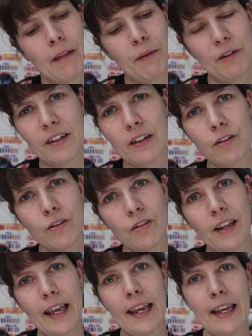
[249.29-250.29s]
about it
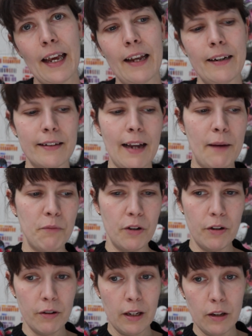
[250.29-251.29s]
today, and
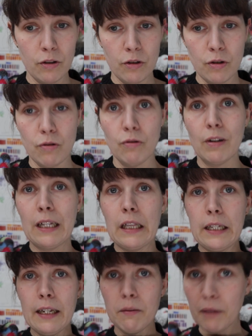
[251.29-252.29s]
I'm going to
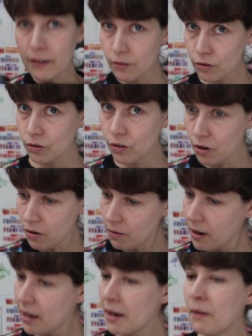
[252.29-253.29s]
clean my studio